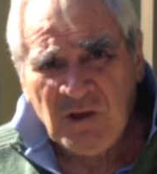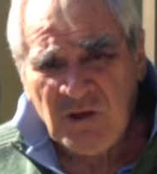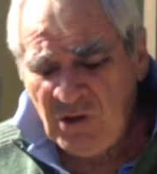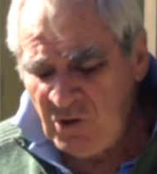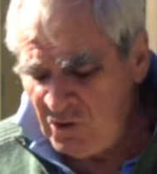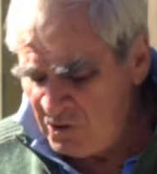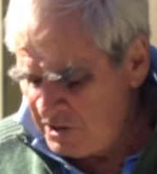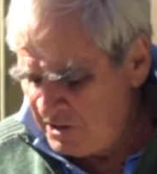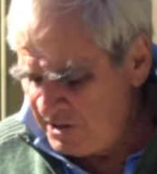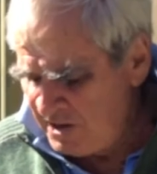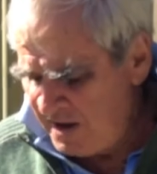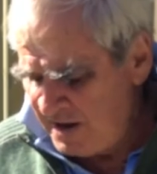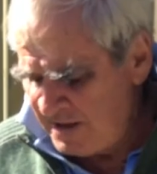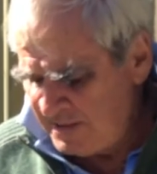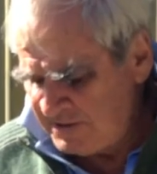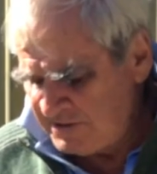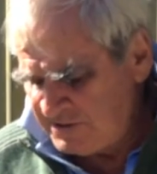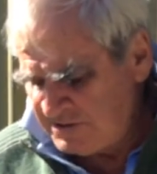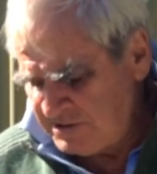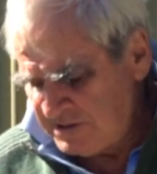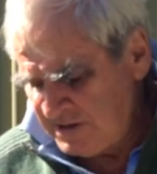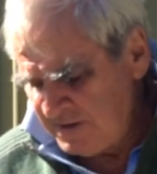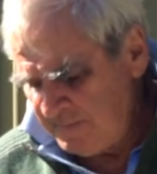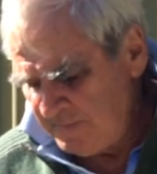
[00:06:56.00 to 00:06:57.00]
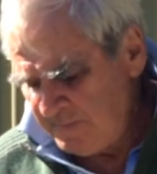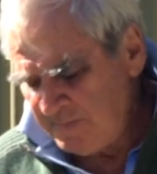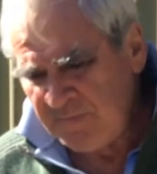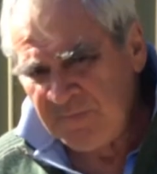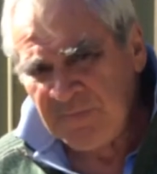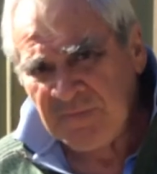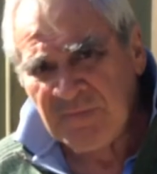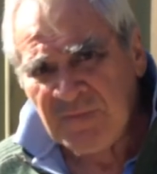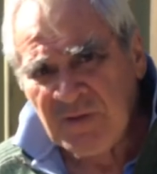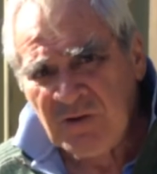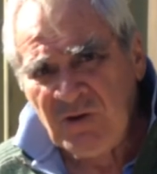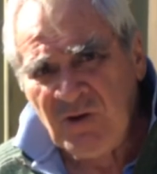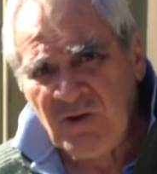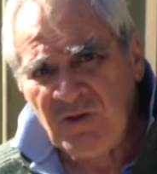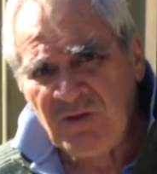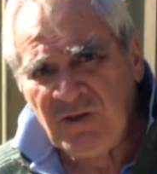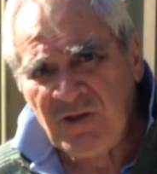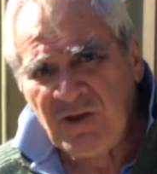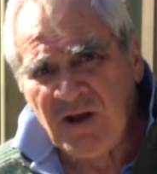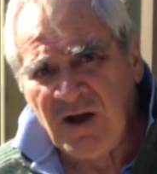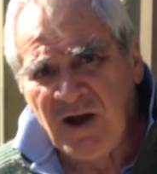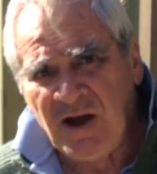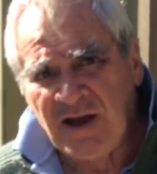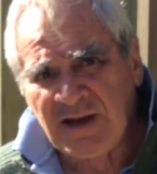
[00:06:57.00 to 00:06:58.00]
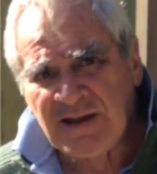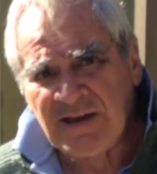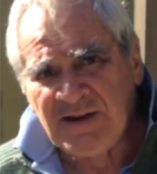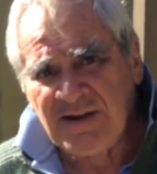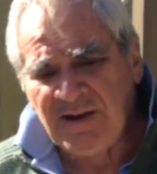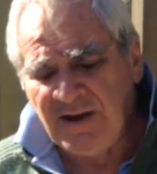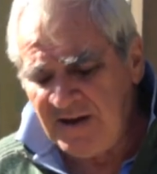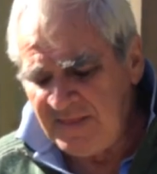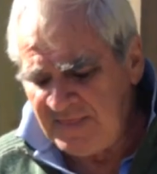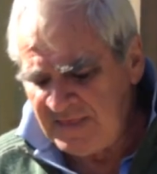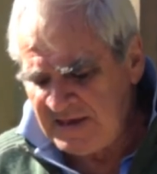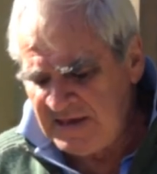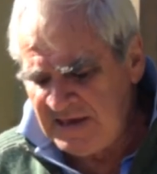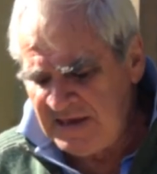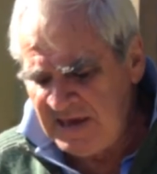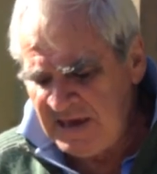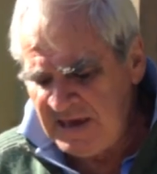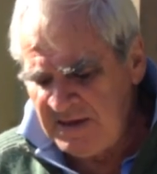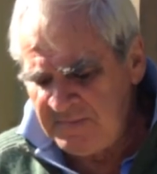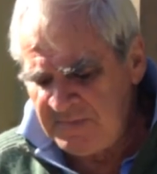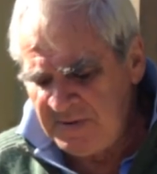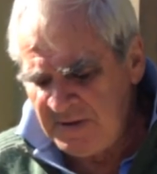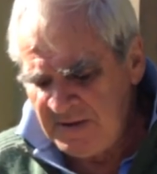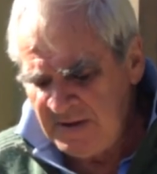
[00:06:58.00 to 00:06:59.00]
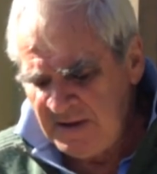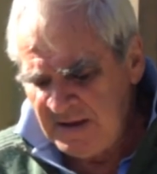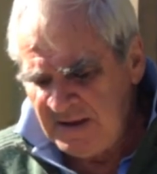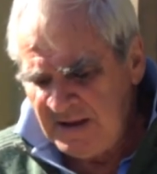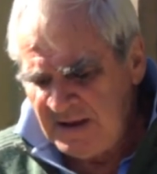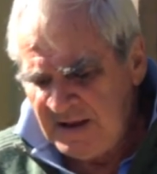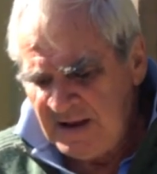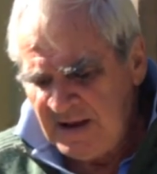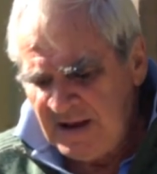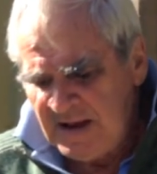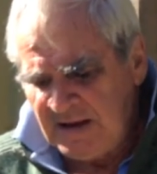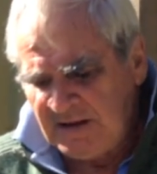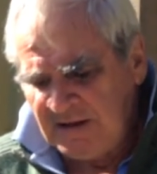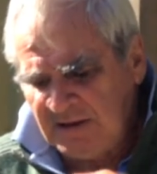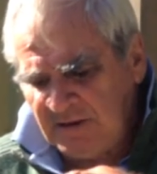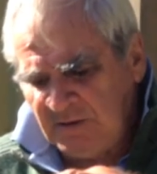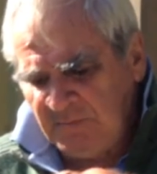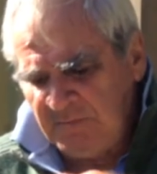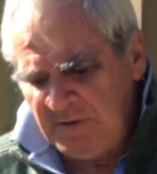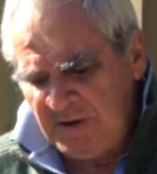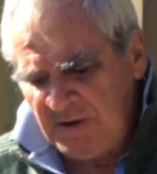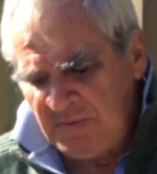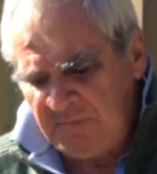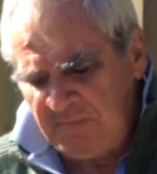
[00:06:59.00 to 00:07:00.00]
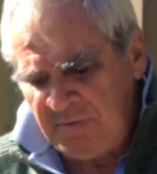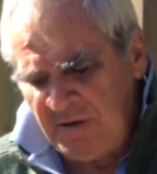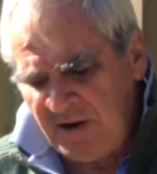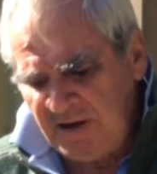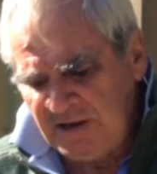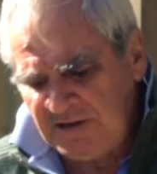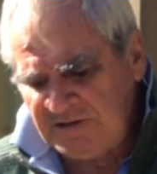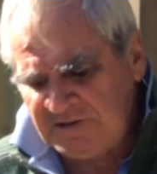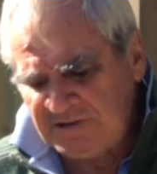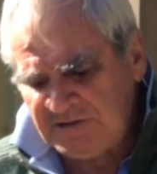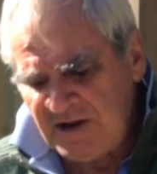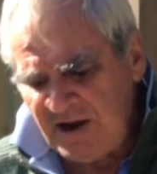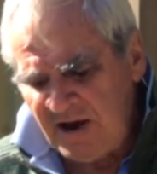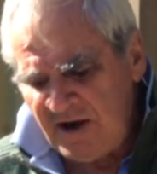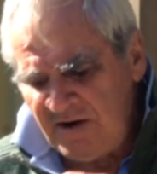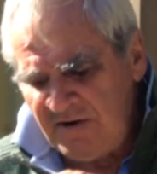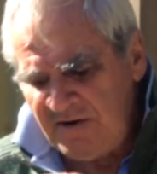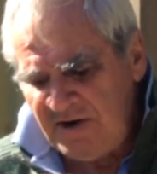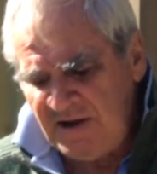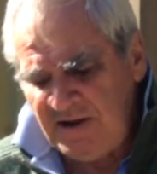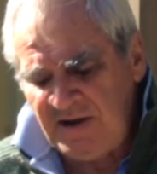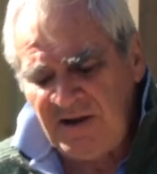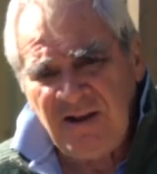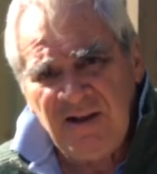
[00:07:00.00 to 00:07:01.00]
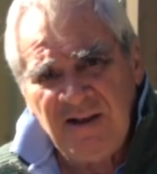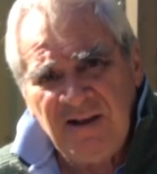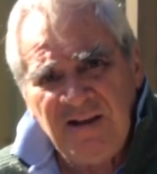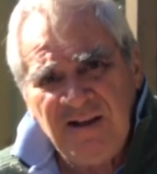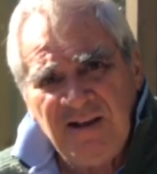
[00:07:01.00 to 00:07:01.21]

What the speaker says: You can I can either keep a little bit of polystyrene